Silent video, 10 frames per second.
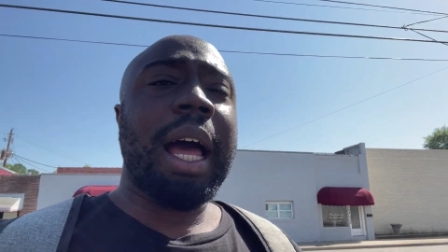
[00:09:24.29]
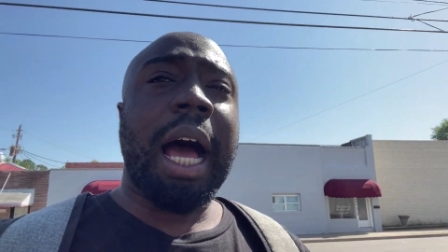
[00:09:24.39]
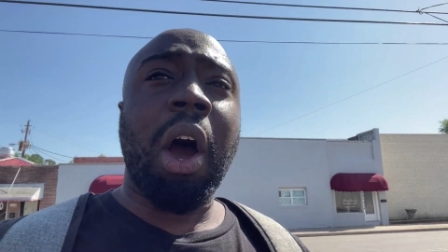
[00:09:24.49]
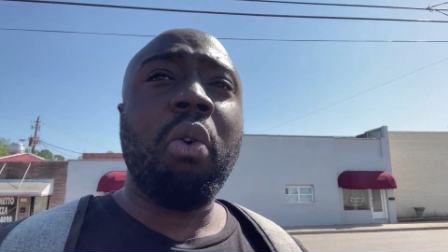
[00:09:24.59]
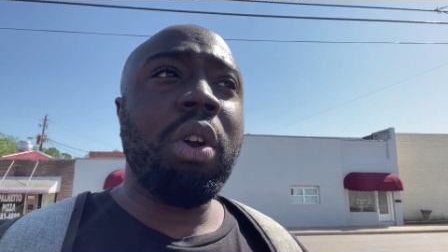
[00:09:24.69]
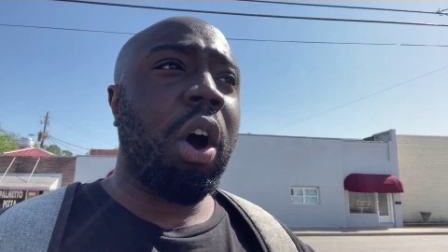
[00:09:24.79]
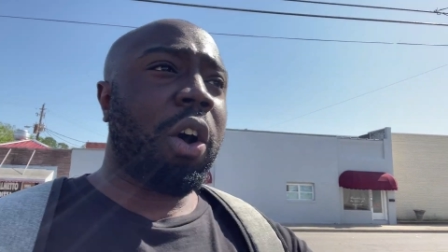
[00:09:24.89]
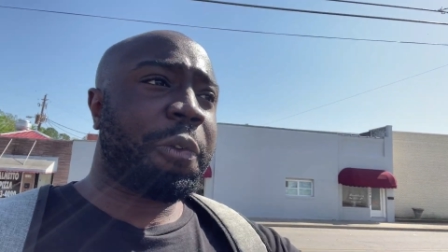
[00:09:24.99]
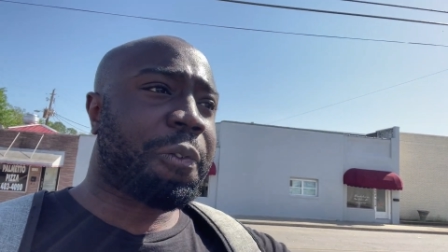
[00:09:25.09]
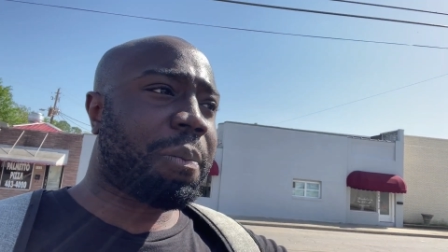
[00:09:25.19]
I don't
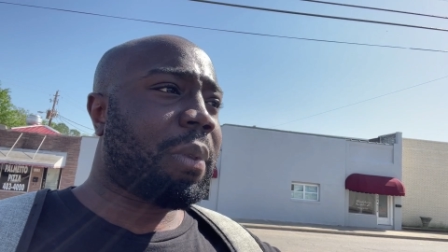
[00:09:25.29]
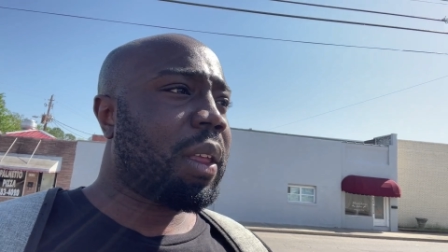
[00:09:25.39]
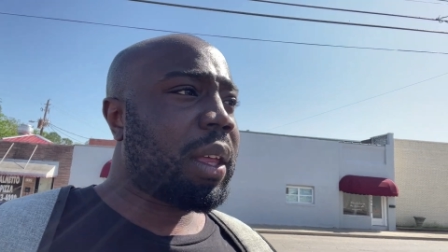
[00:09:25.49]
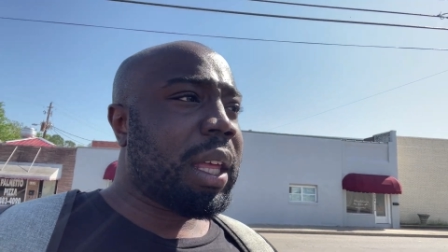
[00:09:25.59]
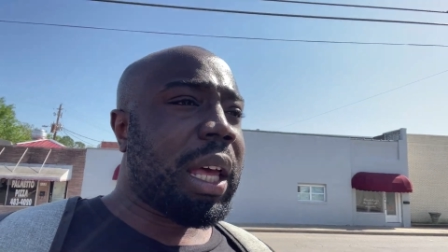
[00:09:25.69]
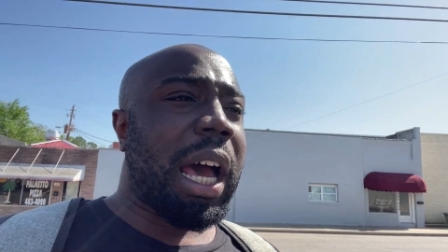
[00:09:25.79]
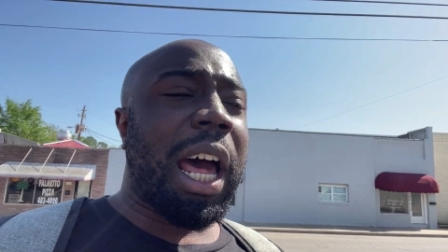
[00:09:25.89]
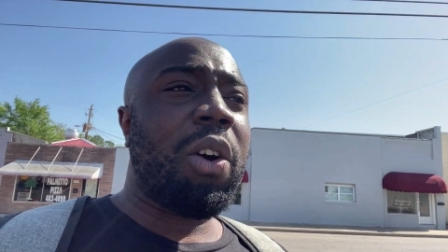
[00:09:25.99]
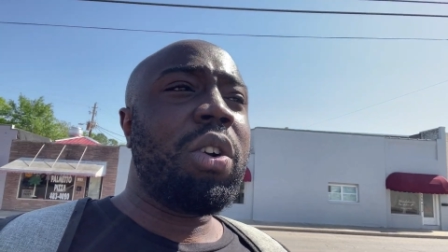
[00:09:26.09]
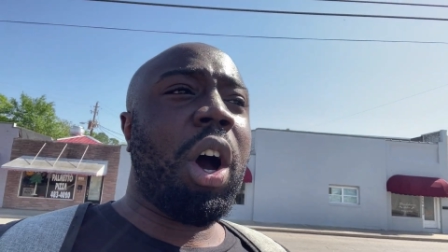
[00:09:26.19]
know if, I
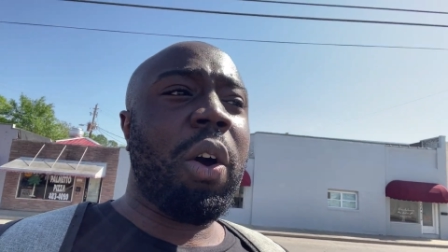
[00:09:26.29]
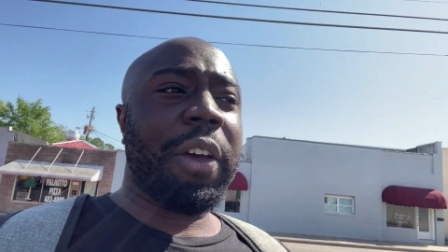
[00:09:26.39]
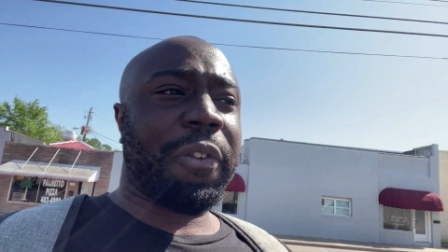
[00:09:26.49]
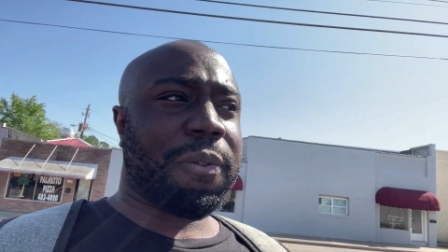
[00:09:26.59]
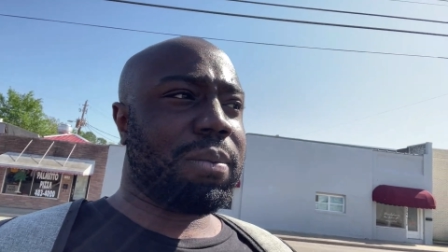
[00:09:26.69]
don't know if,